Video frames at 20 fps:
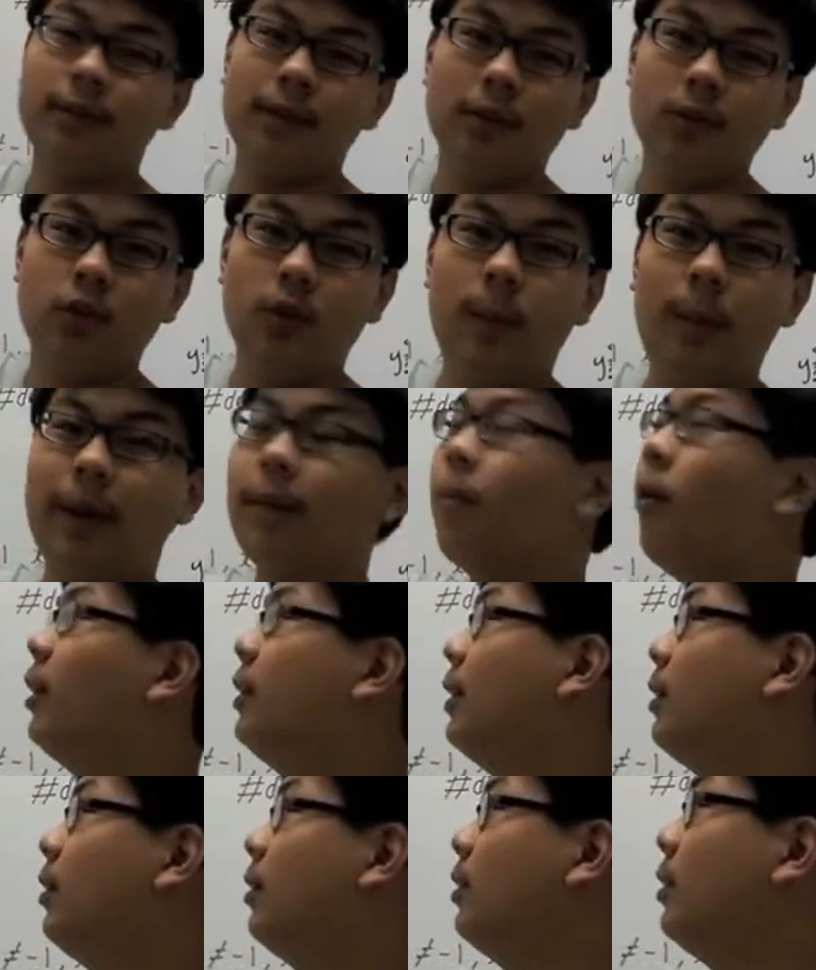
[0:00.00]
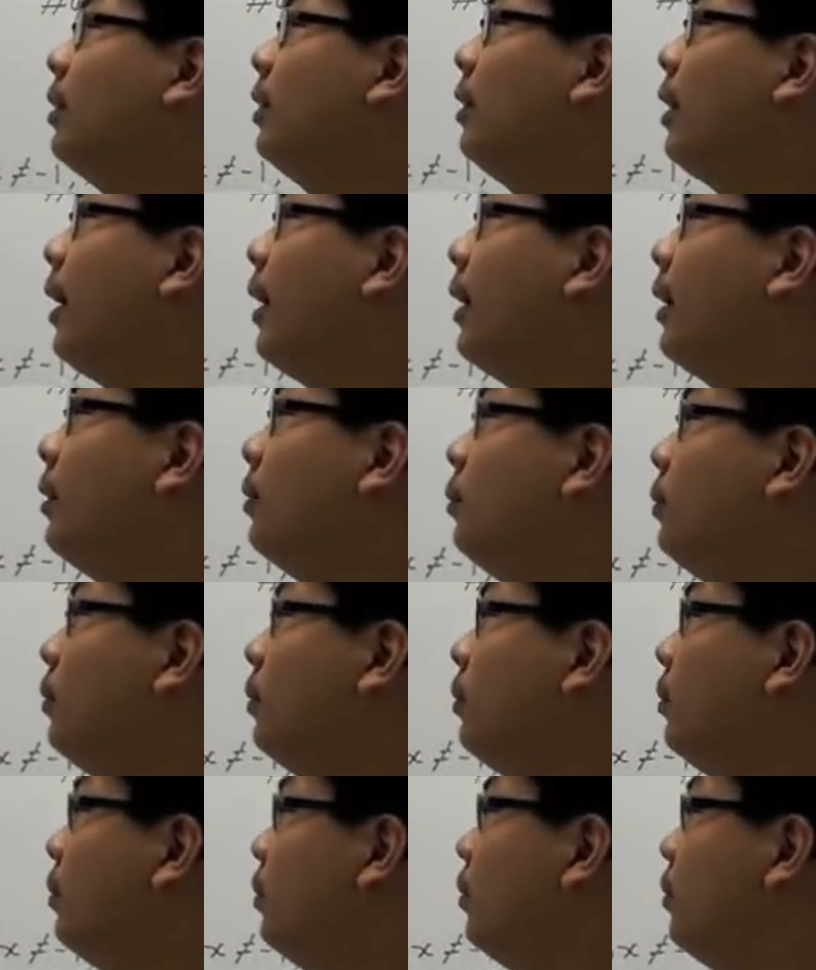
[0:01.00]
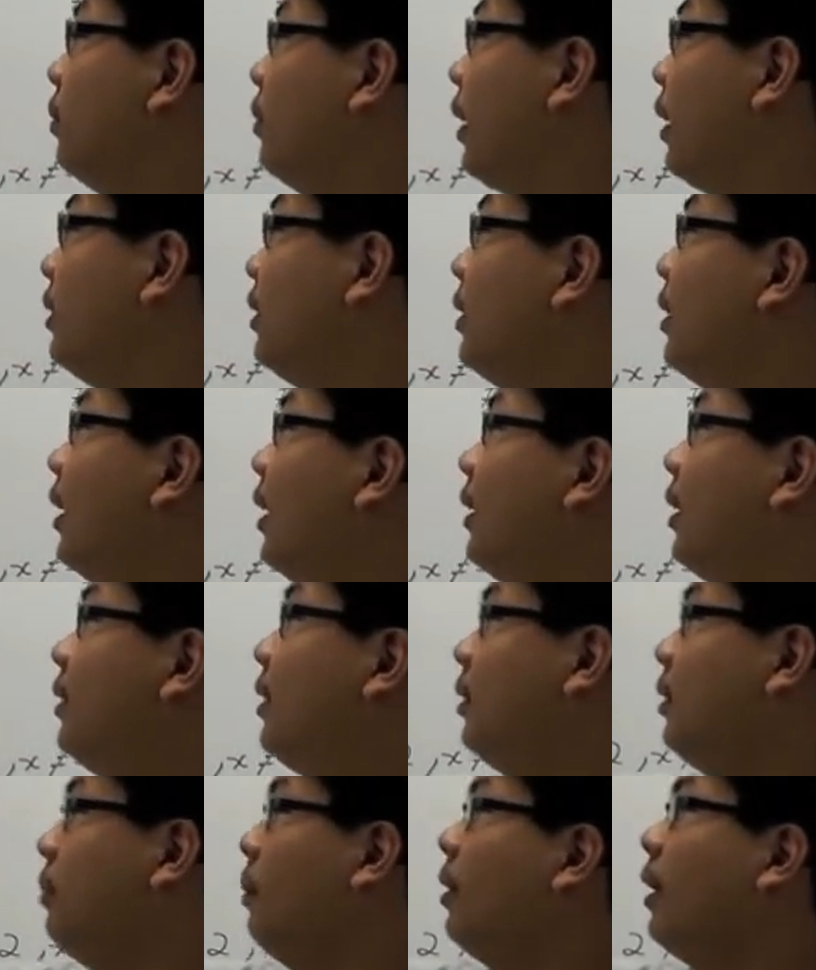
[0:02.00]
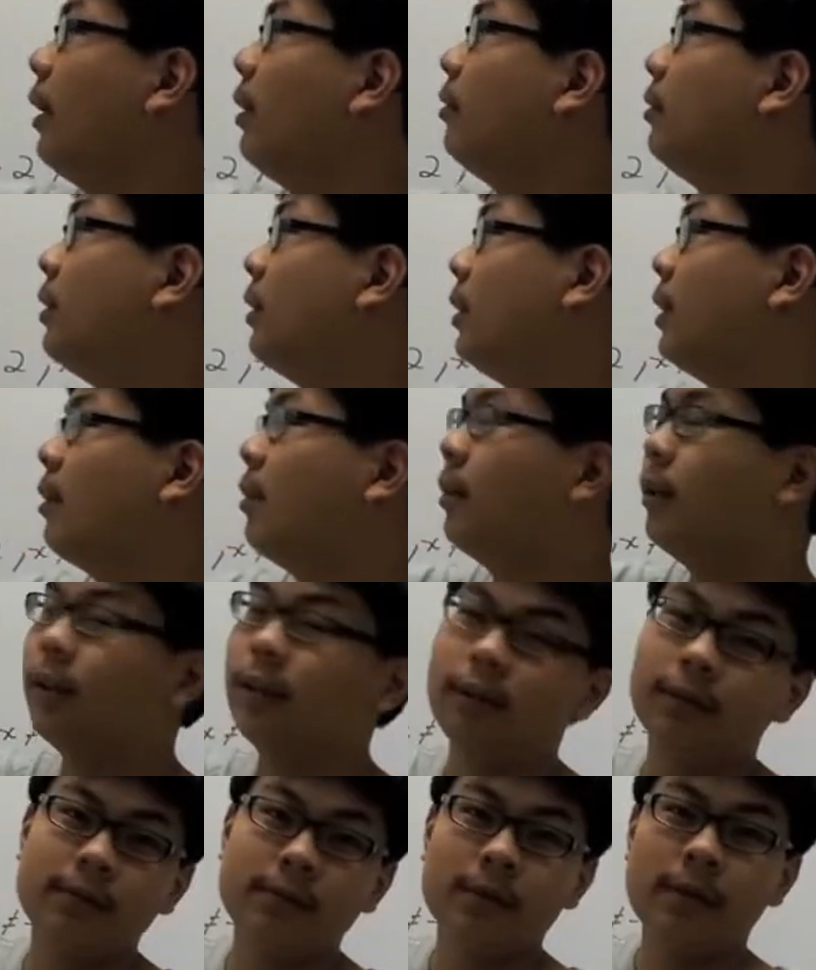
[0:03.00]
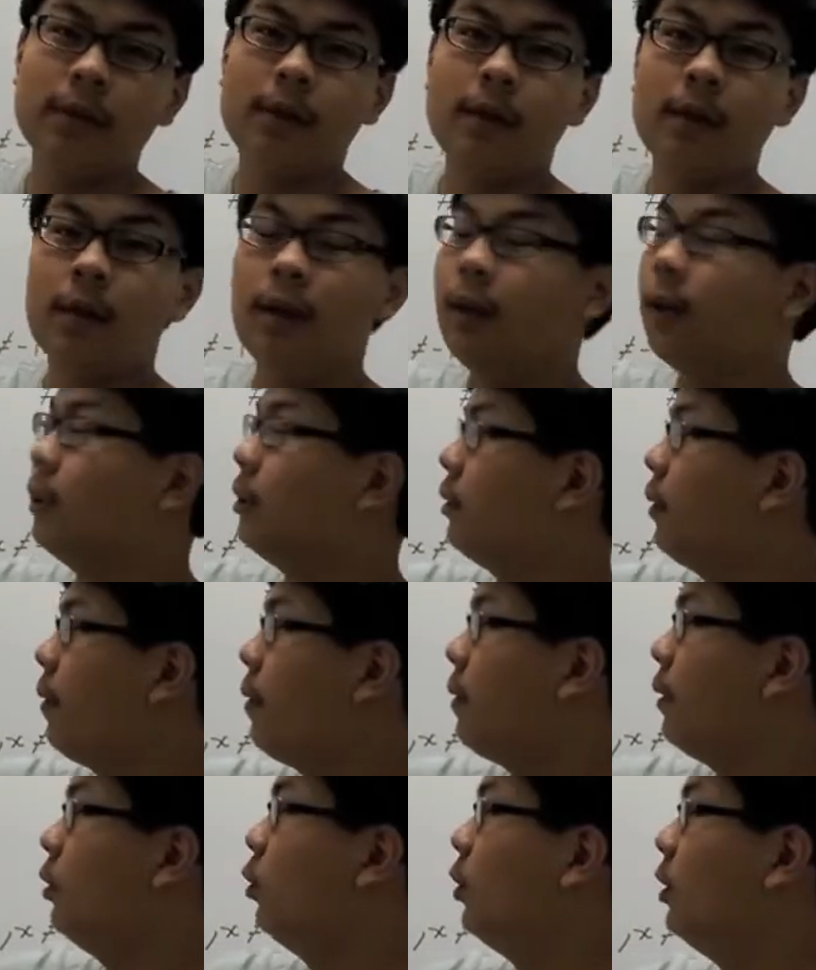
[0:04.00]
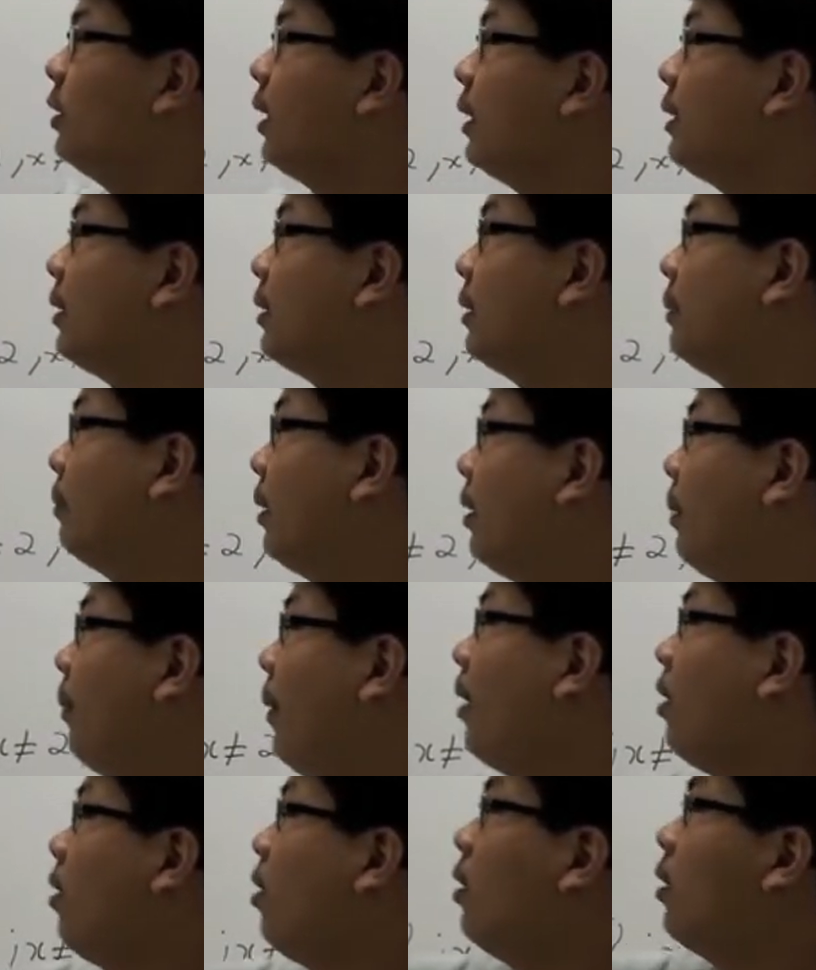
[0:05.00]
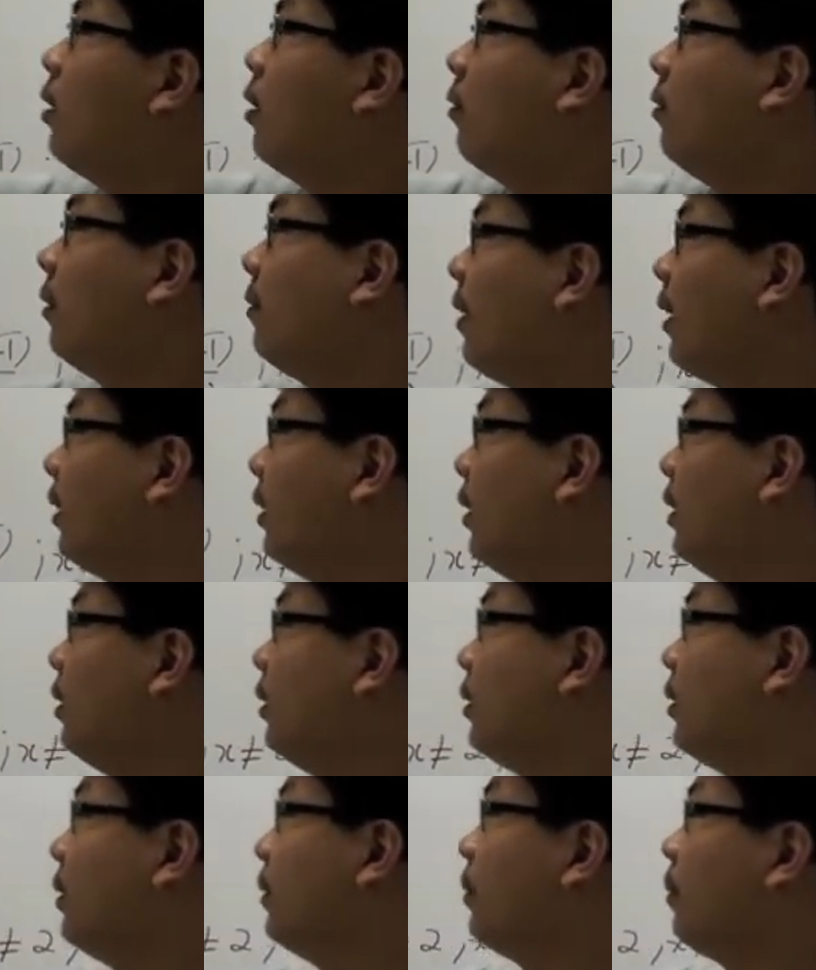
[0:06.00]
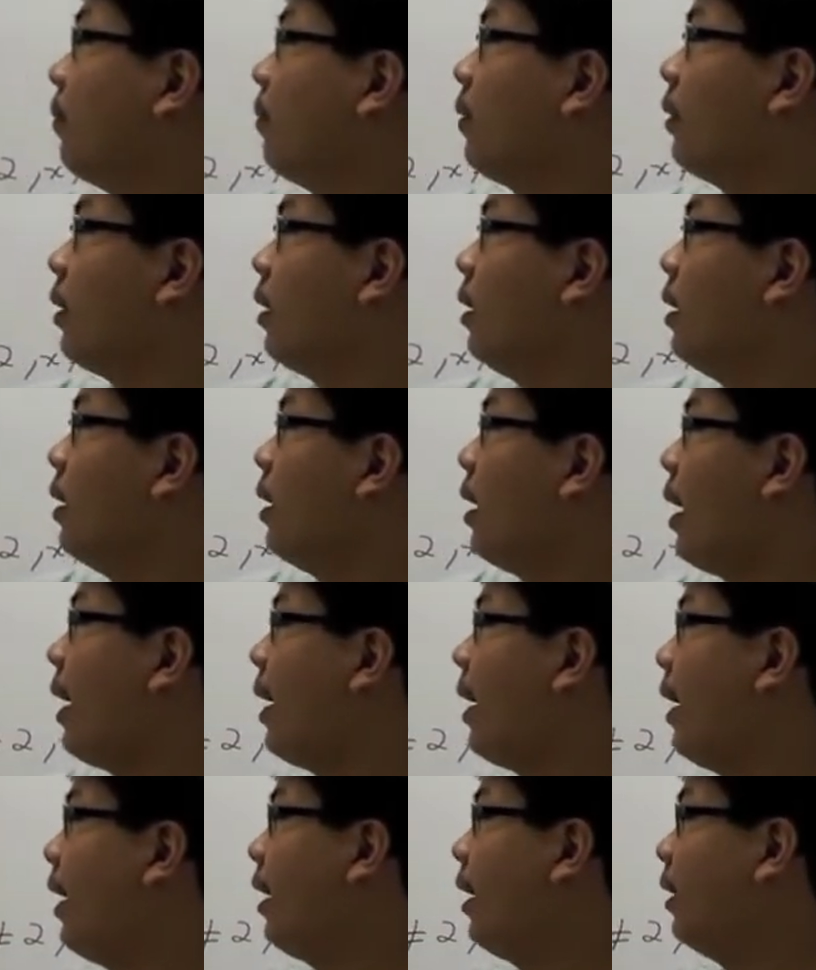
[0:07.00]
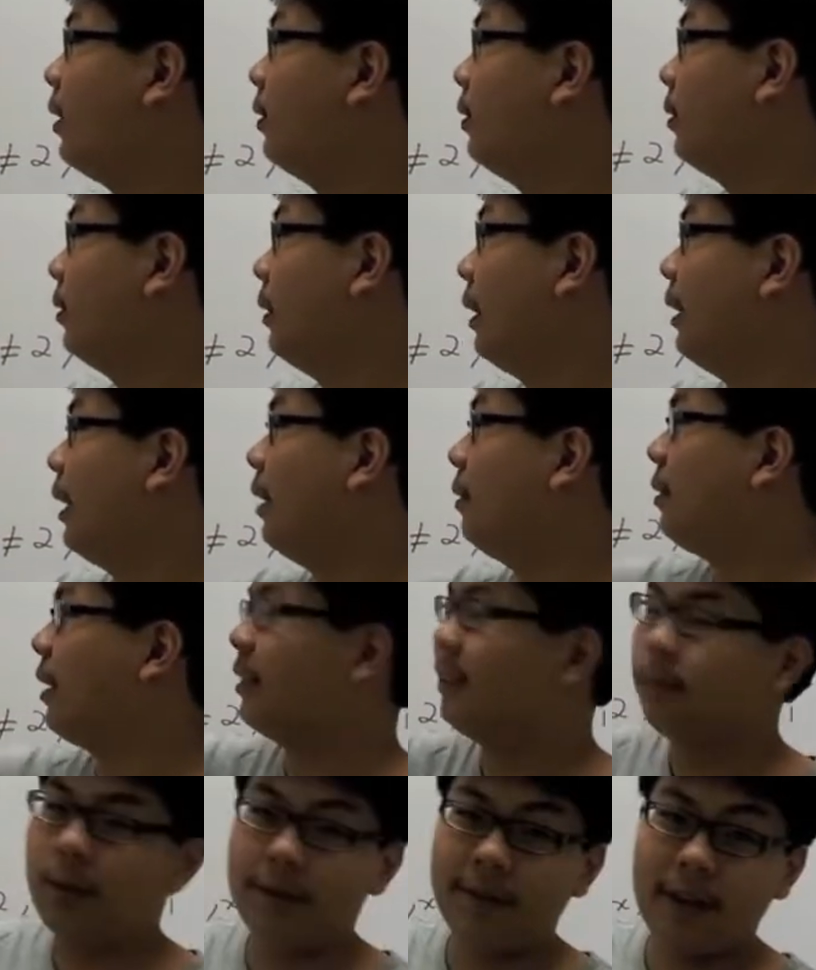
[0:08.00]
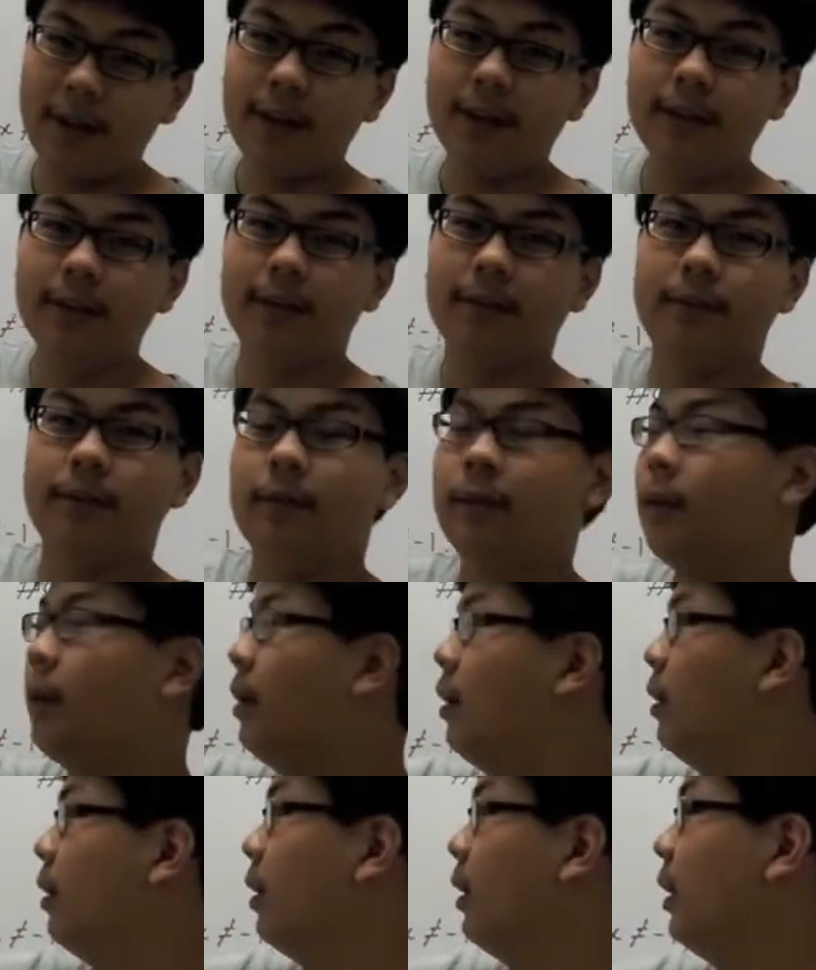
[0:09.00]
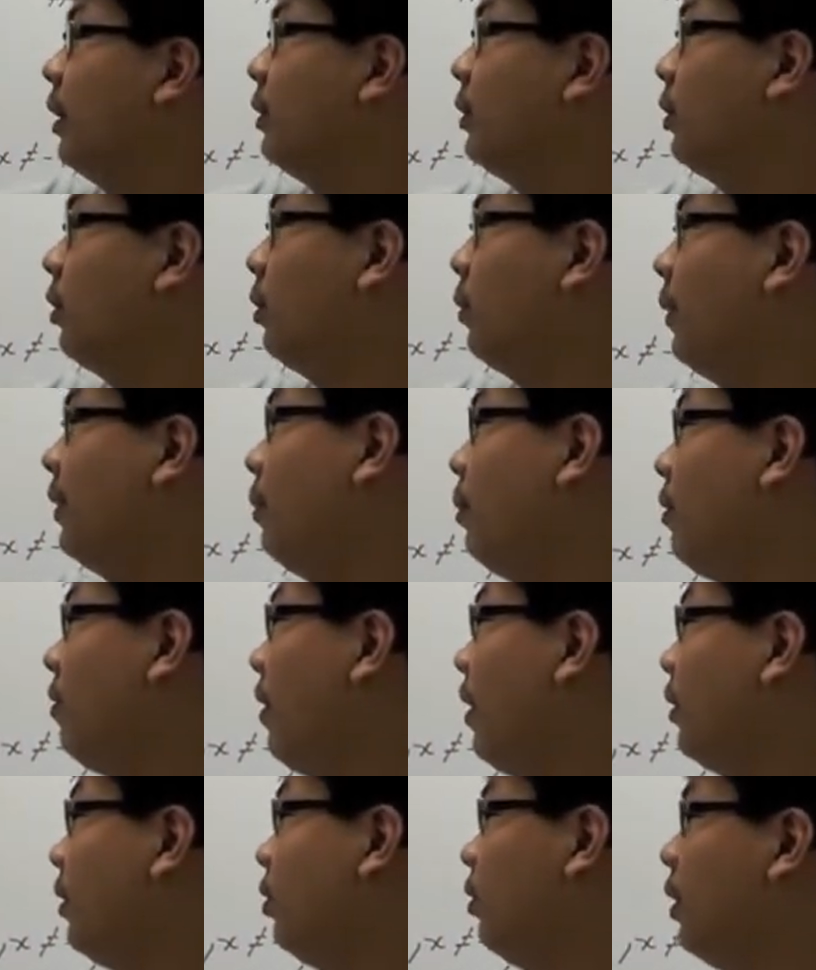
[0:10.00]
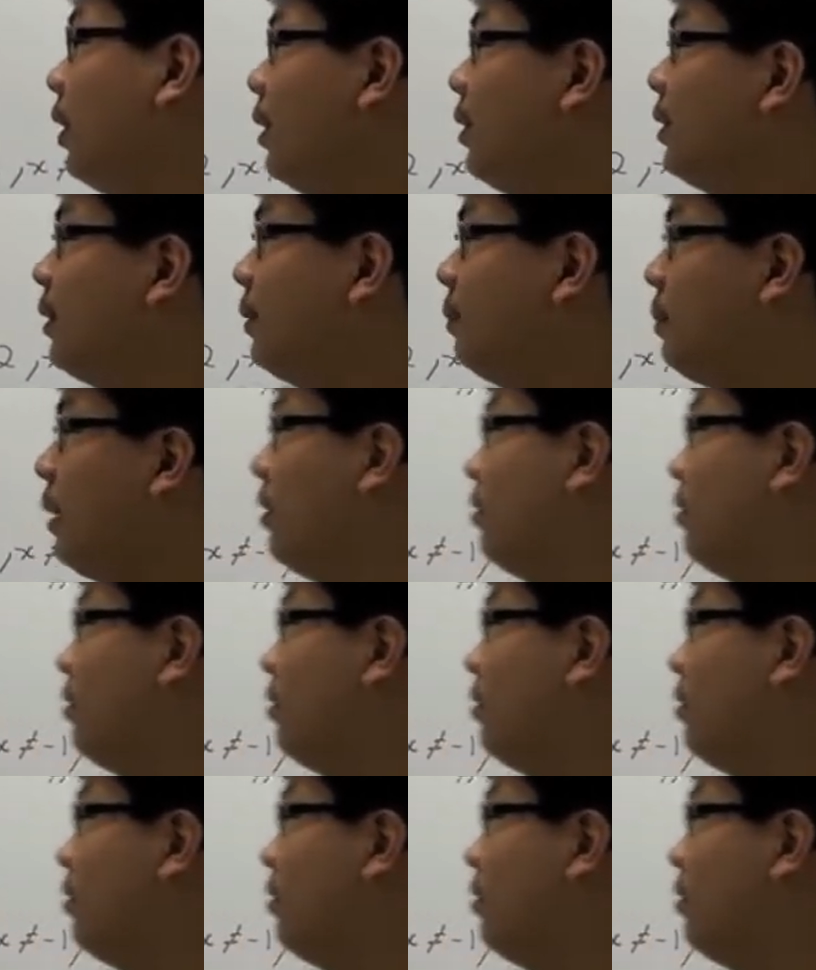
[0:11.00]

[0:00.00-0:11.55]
to make it more easy to see, and you can see that there's a similarity here. So what you do is just multiply all of the factors, and then you can simplify. So we simplify it to this, but